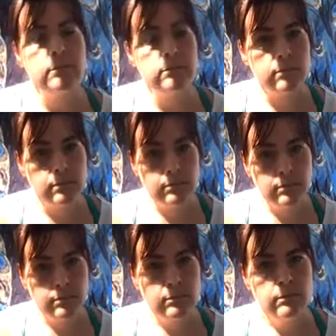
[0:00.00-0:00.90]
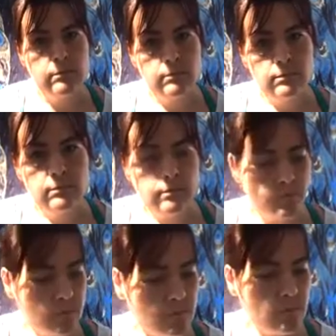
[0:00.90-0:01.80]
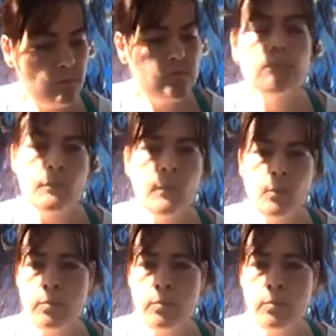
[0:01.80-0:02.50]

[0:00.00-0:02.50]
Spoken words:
to see how they feel and stuff